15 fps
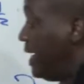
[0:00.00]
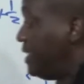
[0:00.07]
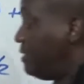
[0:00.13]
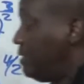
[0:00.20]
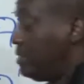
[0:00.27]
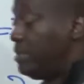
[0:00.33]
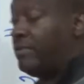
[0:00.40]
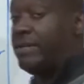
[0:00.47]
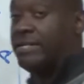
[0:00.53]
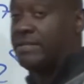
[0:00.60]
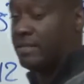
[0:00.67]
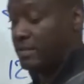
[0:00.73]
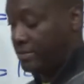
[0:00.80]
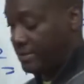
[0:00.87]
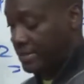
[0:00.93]
etc.,
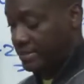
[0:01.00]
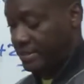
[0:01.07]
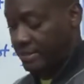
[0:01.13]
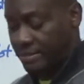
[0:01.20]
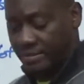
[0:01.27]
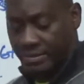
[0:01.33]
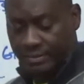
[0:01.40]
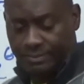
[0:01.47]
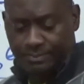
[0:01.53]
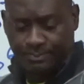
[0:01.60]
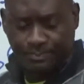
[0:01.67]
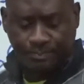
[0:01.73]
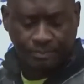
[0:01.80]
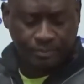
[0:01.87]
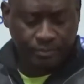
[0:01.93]
etc., etc.
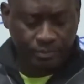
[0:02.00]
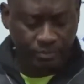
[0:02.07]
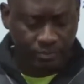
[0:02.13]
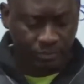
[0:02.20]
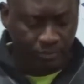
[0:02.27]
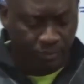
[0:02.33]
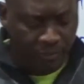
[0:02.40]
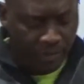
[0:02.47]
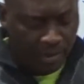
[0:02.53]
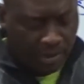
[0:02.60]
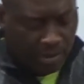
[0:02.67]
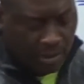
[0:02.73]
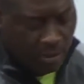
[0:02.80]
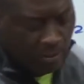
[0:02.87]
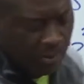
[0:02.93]

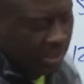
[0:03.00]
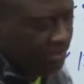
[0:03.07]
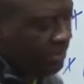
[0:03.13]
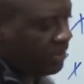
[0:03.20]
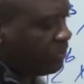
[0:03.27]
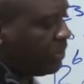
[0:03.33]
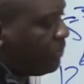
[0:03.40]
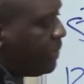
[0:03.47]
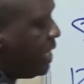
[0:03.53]
What about when